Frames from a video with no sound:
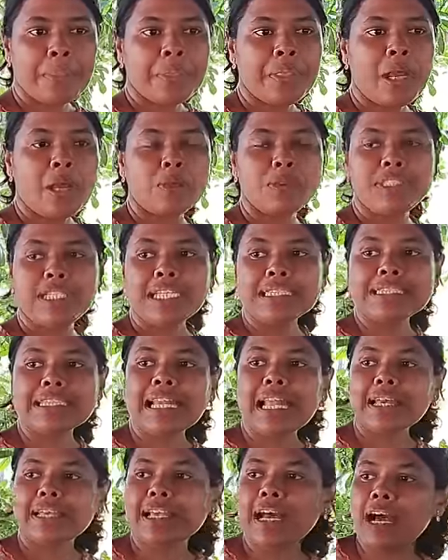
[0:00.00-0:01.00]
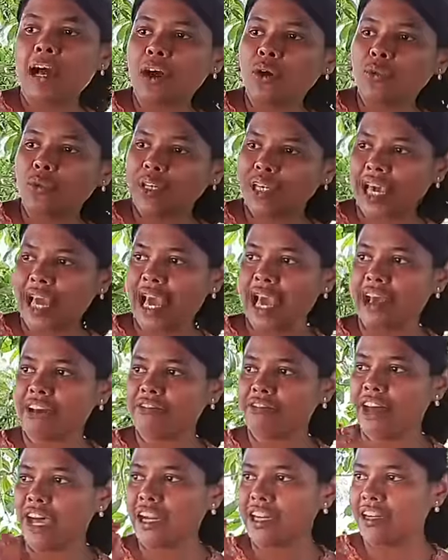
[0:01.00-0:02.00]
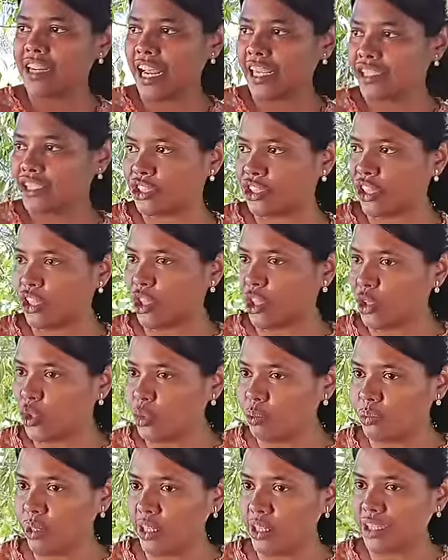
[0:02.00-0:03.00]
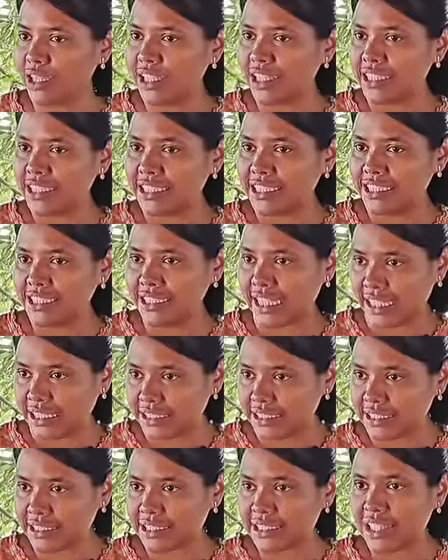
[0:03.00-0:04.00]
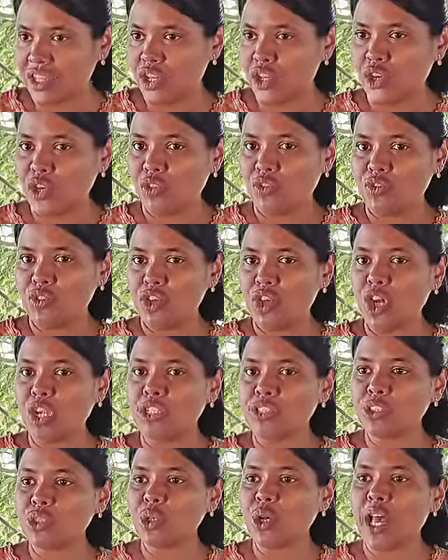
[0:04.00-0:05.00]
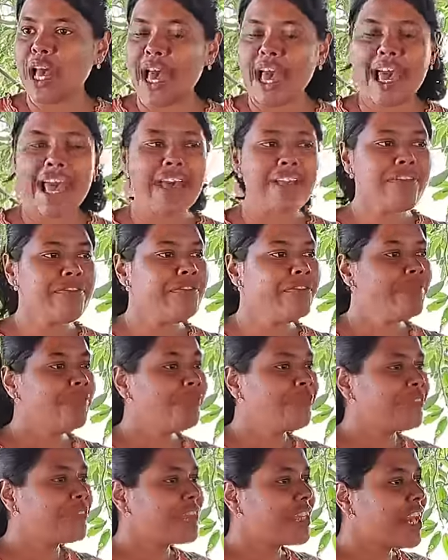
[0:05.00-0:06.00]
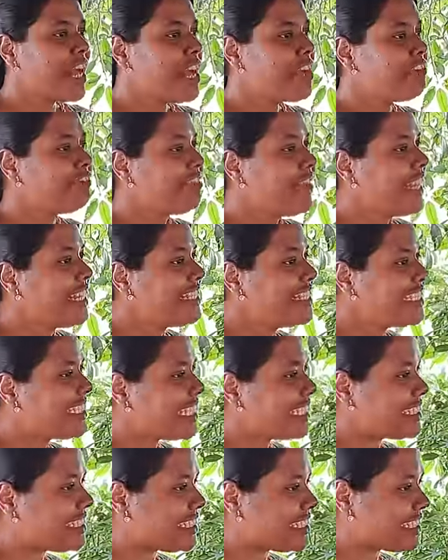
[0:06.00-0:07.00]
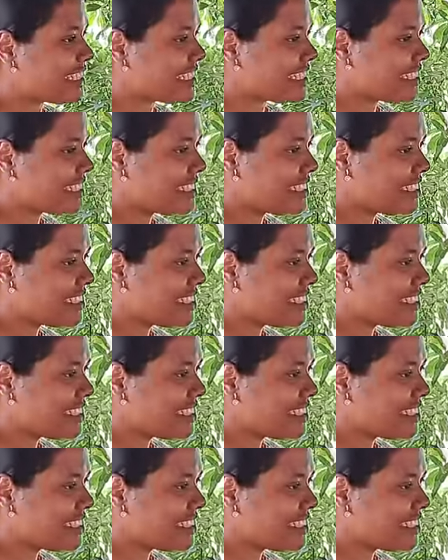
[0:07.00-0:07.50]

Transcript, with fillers: Now, just like how we have our natural human sense, we also have our faith sense.